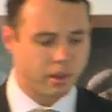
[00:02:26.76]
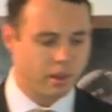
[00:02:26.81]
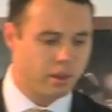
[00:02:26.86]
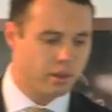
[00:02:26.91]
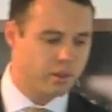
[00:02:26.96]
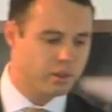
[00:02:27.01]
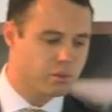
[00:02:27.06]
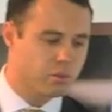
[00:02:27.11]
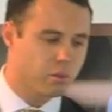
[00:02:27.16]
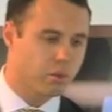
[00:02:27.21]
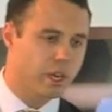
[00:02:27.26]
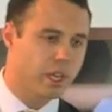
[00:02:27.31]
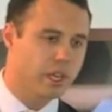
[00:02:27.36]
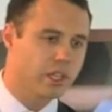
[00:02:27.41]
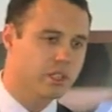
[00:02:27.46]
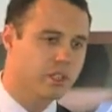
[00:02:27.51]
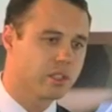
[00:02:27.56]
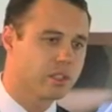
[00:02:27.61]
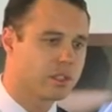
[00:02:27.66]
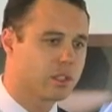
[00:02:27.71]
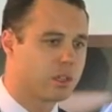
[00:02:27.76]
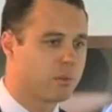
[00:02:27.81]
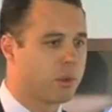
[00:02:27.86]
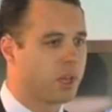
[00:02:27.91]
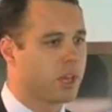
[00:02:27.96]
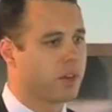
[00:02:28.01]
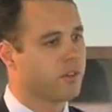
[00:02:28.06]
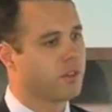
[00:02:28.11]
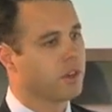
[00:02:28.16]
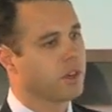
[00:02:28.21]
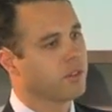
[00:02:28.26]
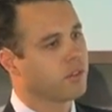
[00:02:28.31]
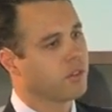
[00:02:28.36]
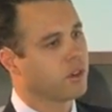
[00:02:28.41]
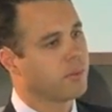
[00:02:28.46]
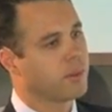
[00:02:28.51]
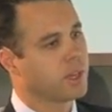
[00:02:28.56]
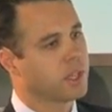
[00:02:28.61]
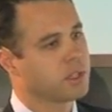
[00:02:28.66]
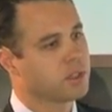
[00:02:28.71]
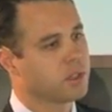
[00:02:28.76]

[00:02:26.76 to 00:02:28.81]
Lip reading: those regions that are benefiting from that.